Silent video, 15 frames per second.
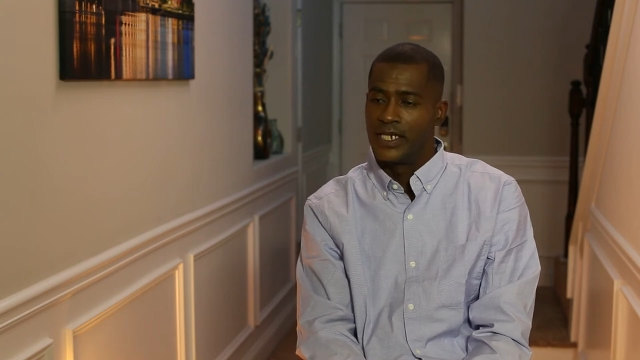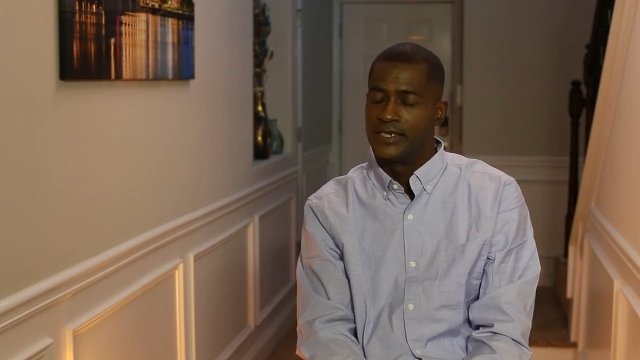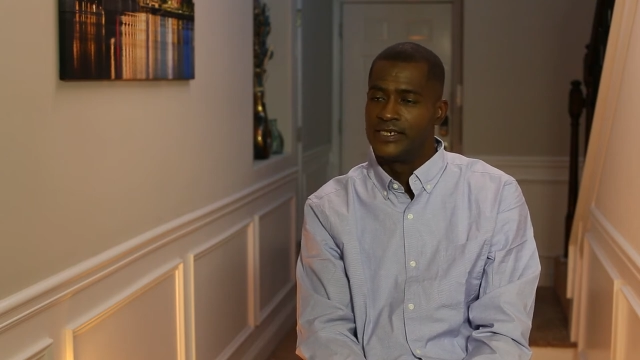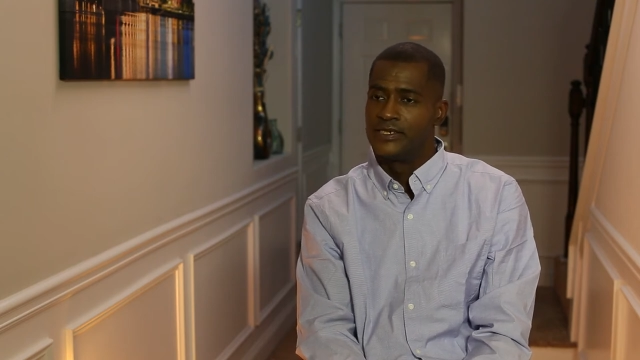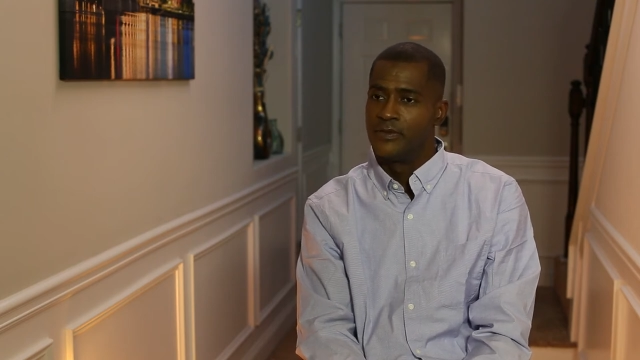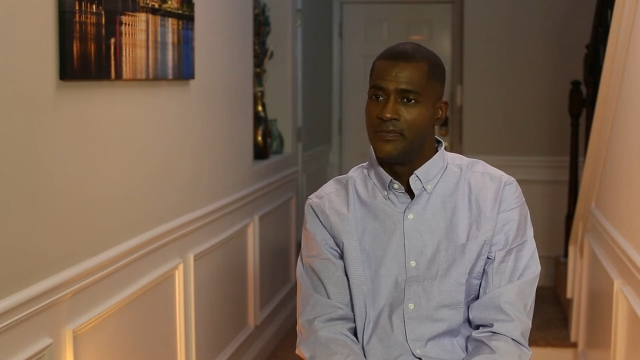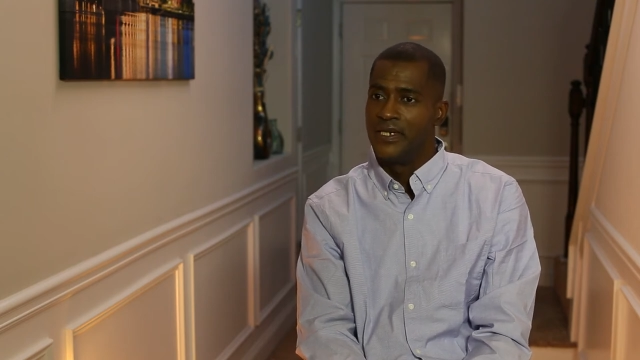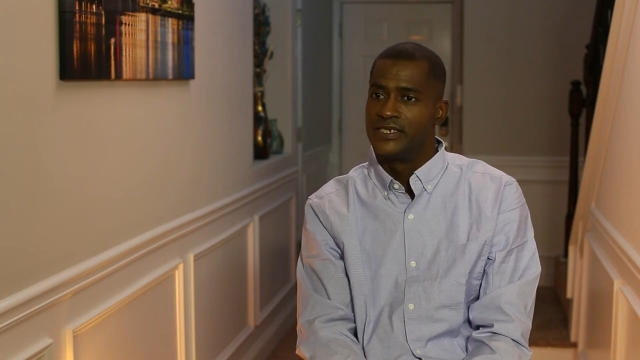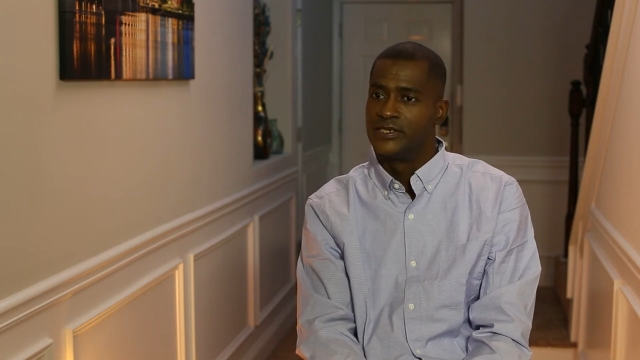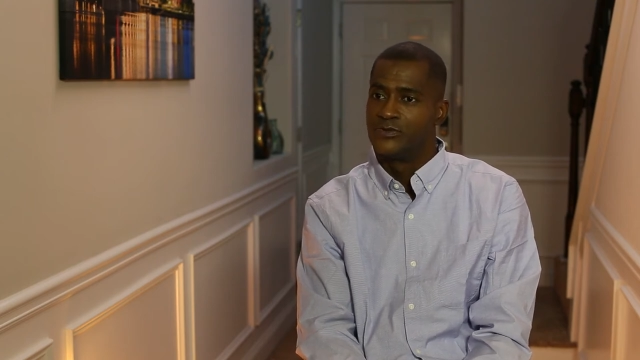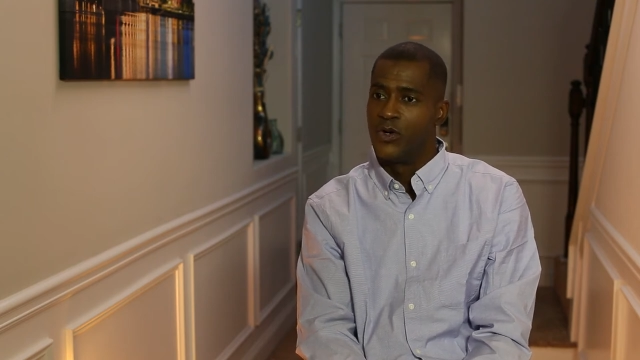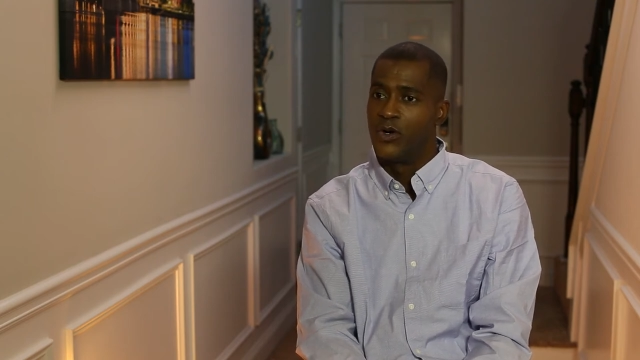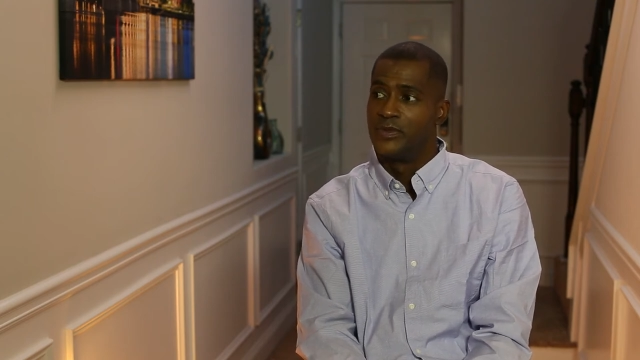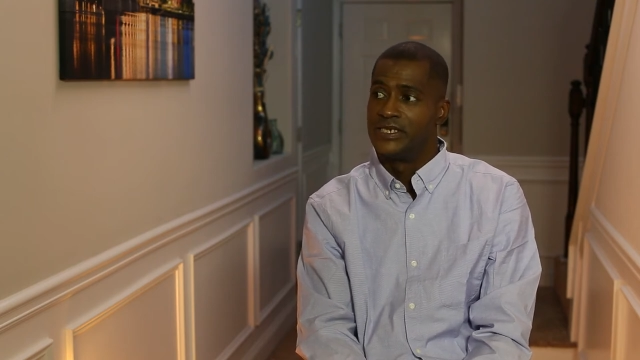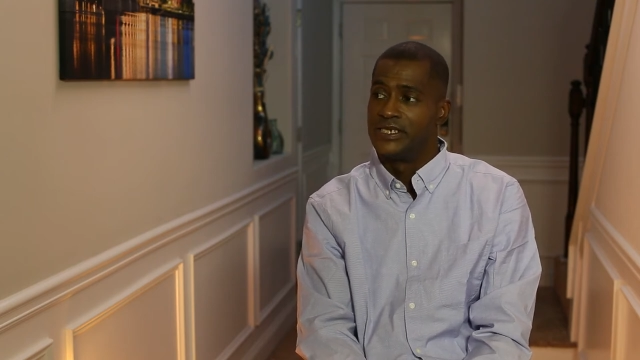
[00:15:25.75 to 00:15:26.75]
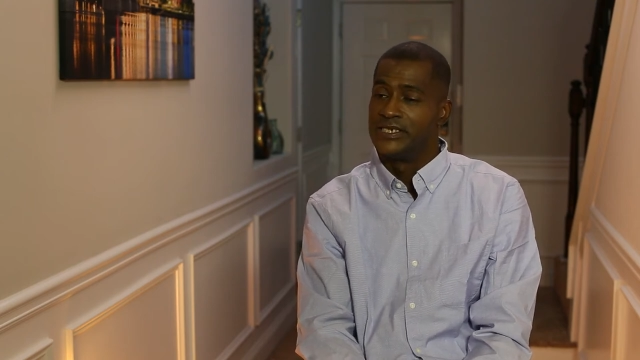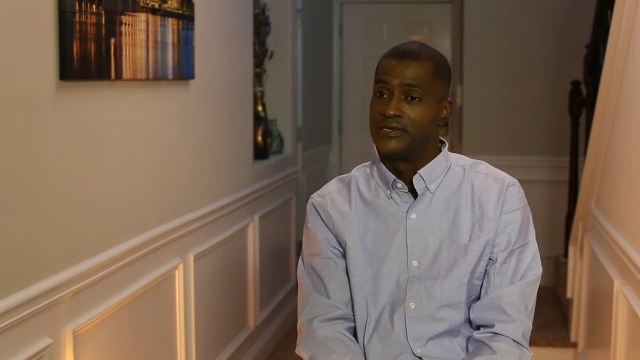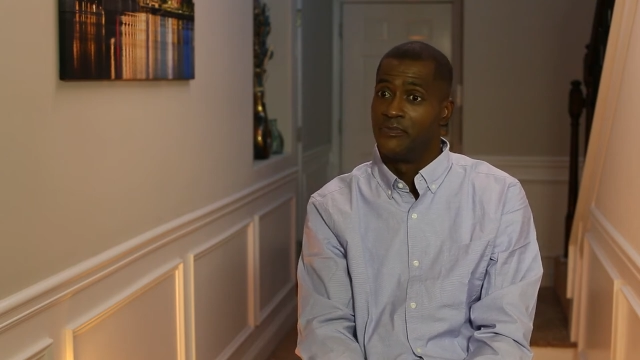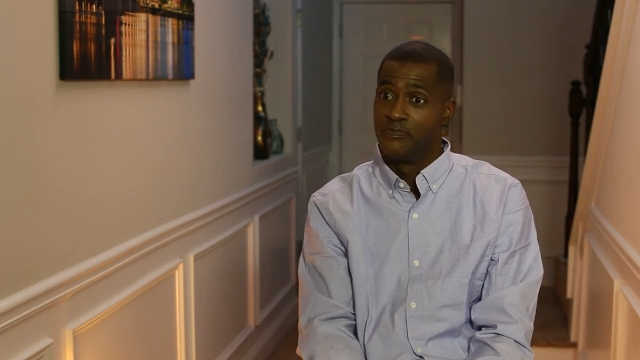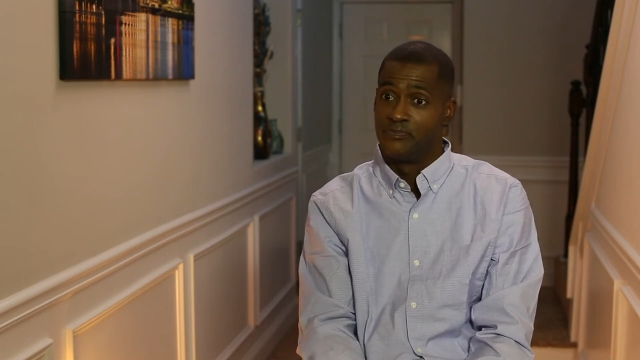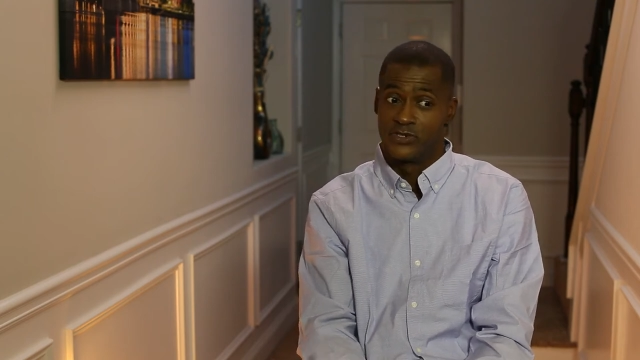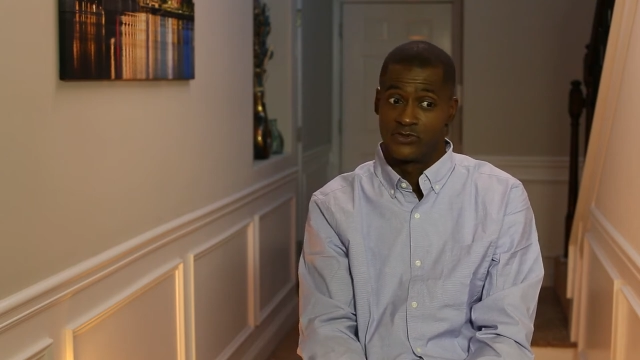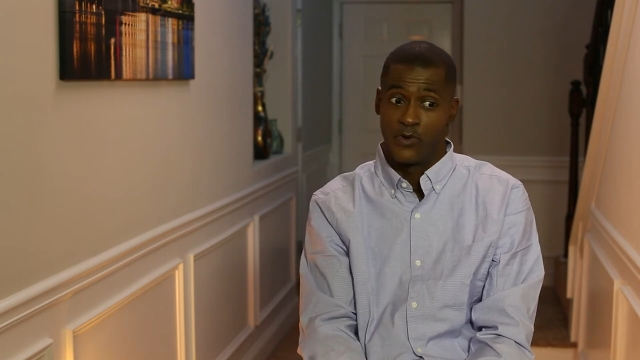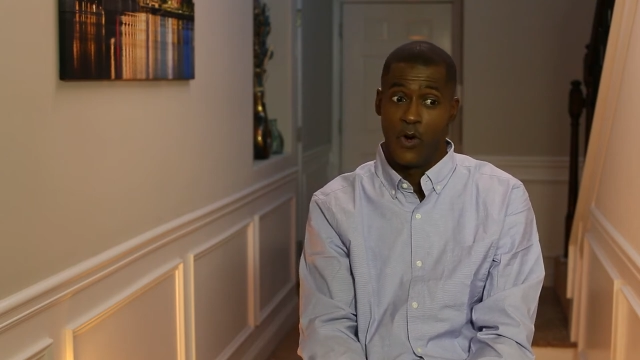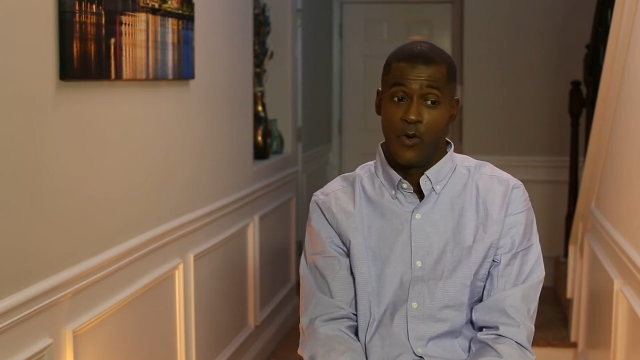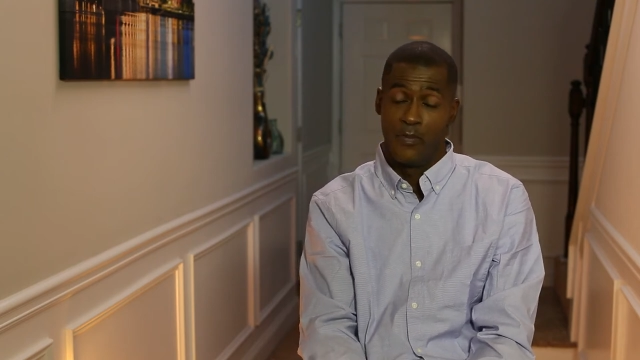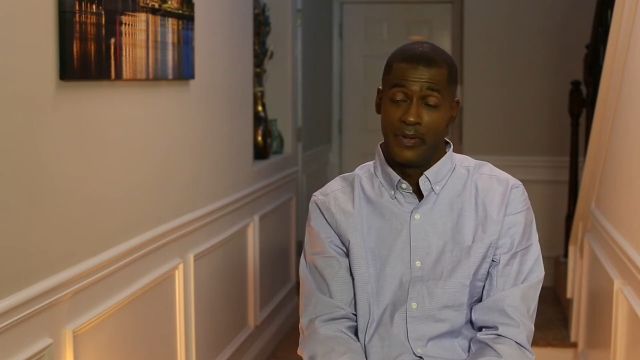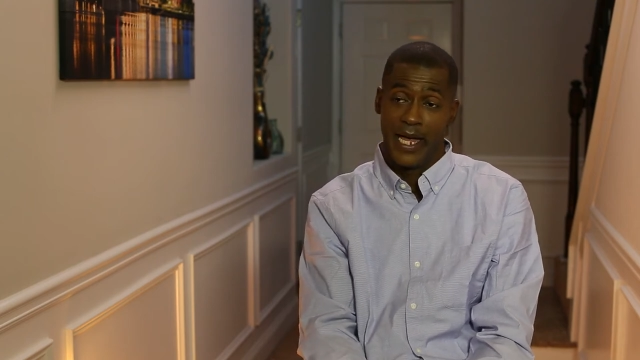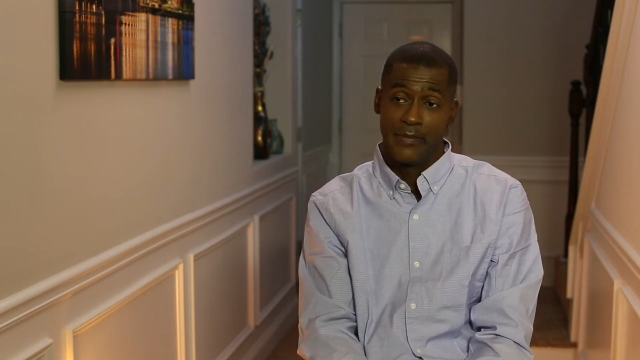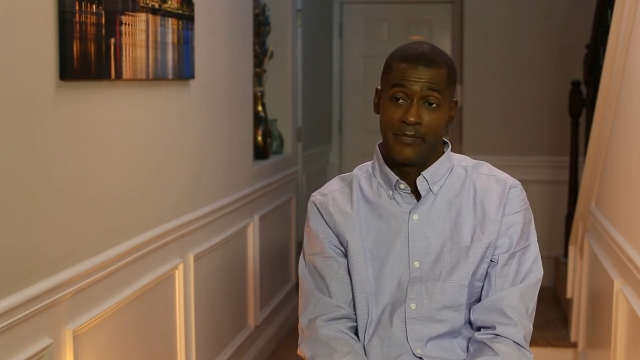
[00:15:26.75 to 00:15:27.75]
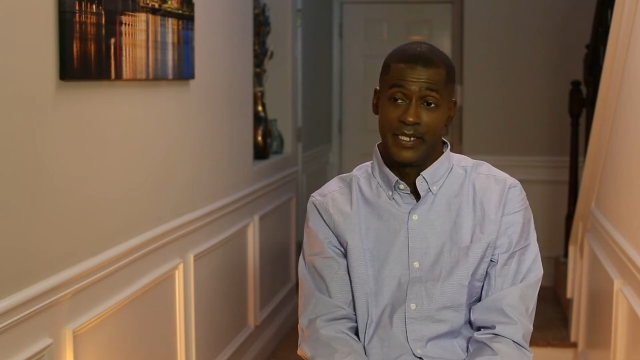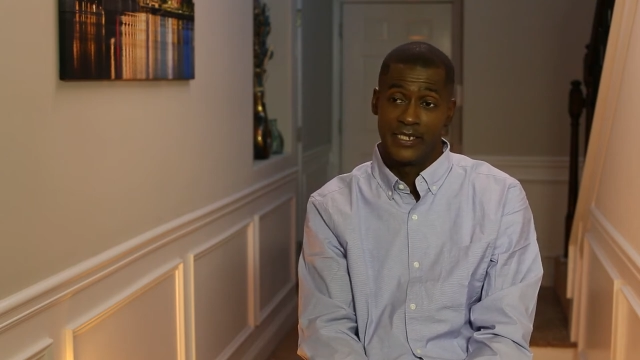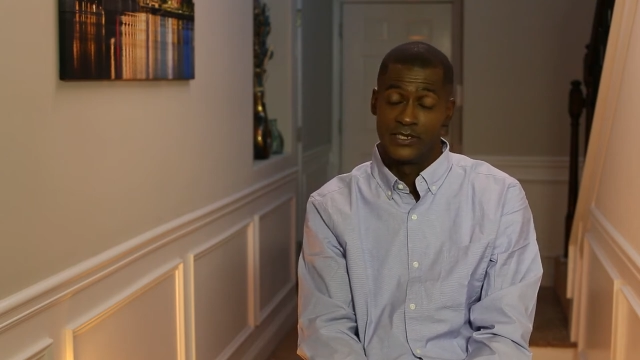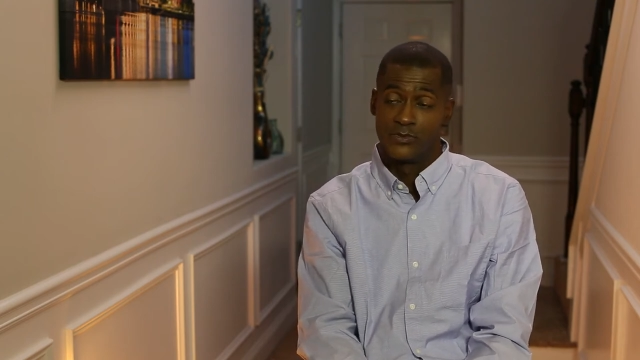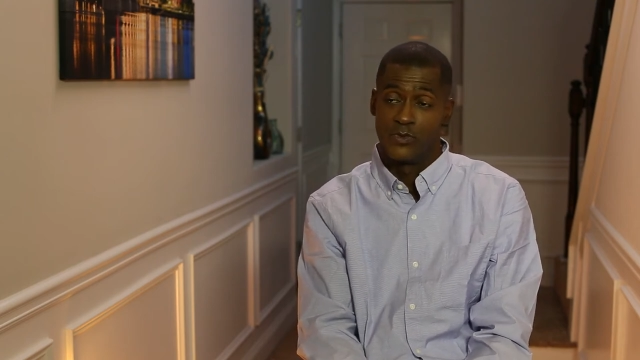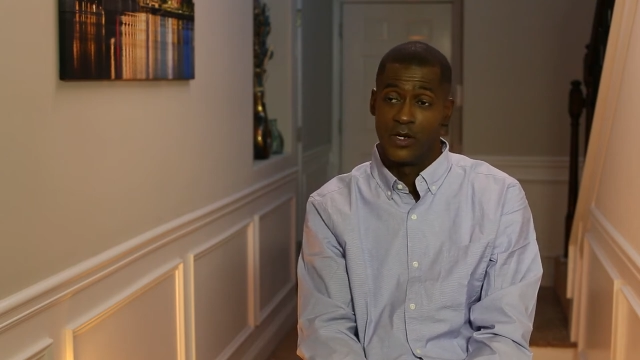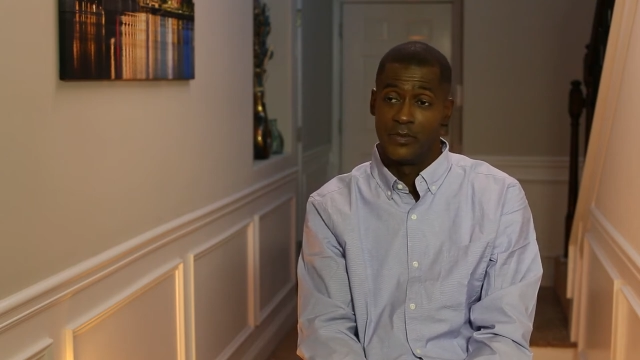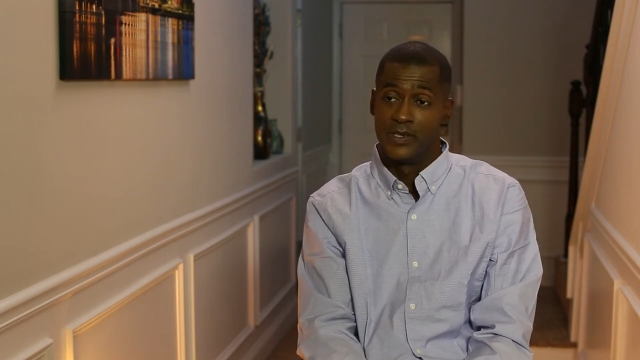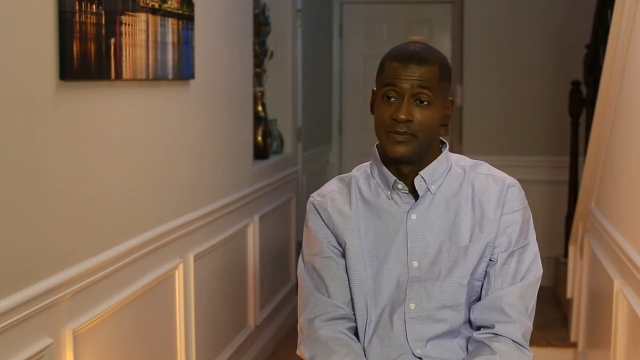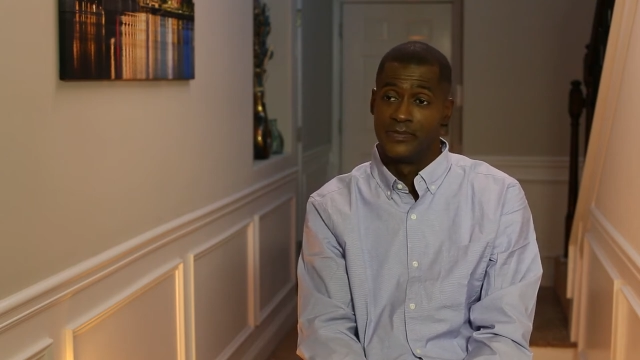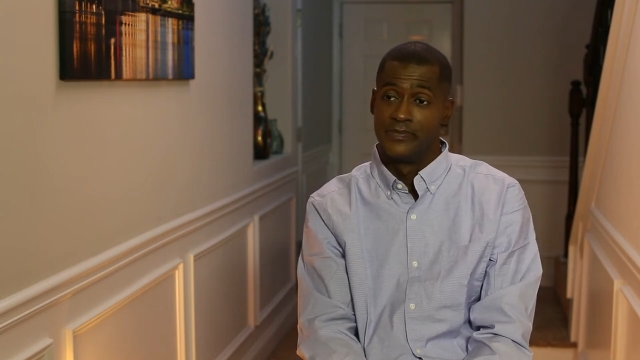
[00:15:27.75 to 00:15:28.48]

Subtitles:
Like, she's a business mom. She's a strong Black business mom.